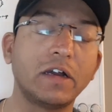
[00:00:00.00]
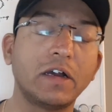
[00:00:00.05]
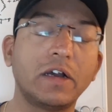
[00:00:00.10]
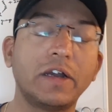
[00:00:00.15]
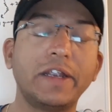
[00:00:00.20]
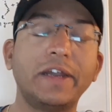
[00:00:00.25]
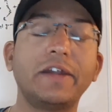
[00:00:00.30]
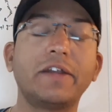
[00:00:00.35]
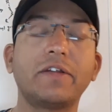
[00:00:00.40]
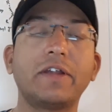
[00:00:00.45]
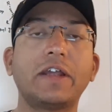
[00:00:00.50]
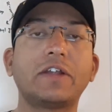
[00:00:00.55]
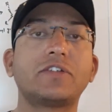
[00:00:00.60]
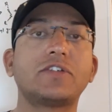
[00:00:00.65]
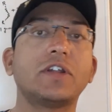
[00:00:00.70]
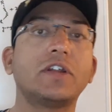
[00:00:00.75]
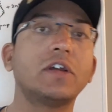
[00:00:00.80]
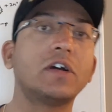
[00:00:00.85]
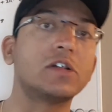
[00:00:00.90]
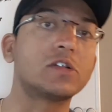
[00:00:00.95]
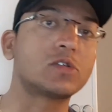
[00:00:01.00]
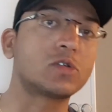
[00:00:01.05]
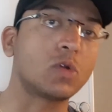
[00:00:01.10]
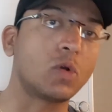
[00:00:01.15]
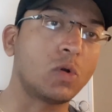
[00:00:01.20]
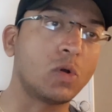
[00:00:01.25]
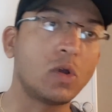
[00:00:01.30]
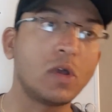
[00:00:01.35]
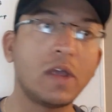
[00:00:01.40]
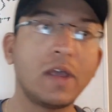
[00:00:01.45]
interaction
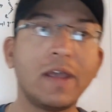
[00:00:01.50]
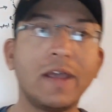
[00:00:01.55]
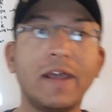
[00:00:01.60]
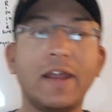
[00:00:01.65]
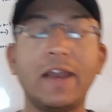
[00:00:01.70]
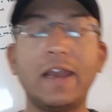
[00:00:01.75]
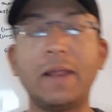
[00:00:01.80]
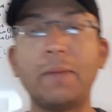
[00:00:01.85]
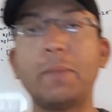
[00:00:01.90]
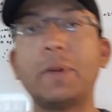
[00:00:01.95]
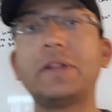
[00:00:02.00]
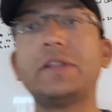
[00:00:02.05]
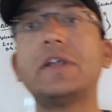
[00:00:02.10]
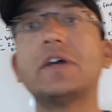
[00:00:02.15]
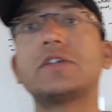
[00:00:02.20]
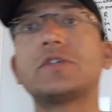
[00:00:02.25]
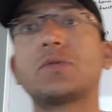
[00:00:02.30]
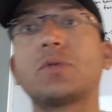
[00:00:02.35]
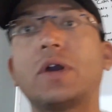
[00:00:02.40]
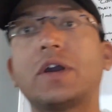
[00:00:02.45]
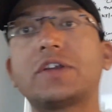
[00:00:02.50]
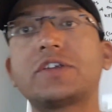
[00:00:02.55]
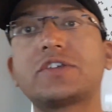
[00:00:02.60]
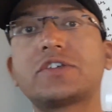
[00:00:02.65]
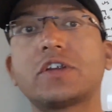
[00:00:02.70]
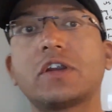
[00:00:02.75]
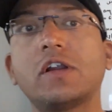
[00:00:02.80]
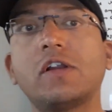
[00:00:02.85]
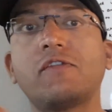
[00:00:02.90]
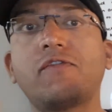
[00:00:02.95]
also limit the
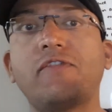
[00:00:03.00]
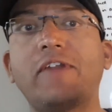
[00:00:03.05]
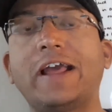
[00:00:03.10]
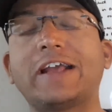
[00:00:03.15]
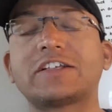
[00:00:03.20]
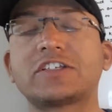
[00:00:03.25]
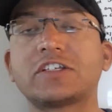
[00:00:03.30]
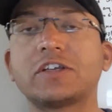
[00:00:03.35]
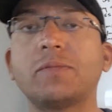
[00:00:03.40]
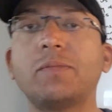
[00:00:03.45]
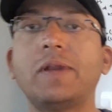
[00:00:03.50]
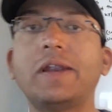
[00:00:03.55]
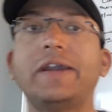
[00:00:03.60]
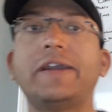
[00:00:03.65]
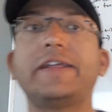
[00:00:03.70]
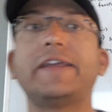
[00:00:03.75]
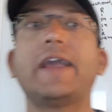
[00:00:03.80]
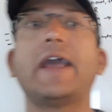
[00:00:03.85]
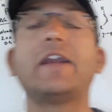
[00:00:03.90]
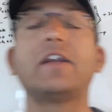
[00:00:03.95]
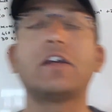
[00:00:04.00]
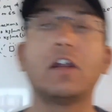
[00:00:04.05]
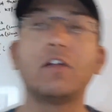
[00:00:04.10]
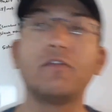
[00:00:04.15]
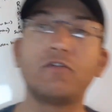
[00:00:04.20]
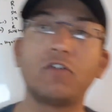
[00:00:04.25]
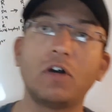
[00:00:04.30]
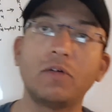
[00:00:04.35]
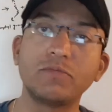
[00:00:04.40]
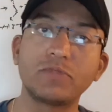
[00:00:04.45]
structural flexibility and
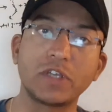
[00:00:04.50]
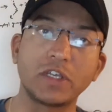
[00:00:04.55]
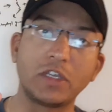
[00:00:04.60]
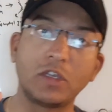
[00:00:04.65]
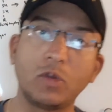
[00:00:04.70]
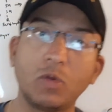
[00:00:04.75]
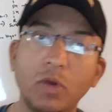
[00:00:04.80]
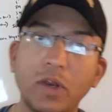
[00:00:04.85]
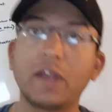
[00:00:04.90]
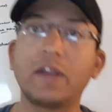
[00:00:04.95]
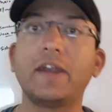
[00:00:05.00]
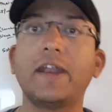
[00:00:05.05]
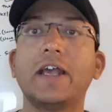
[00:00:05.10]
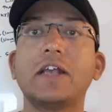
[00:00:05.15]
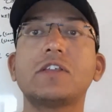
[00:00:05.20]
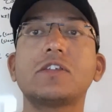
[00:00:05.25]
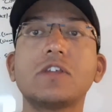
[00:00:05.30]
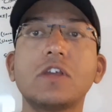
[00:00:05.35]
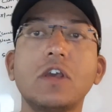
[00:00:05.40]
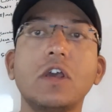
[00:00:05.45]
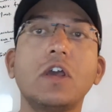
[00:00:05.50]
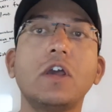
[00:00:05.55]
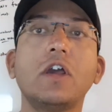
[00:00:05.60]
confirms a uniqueness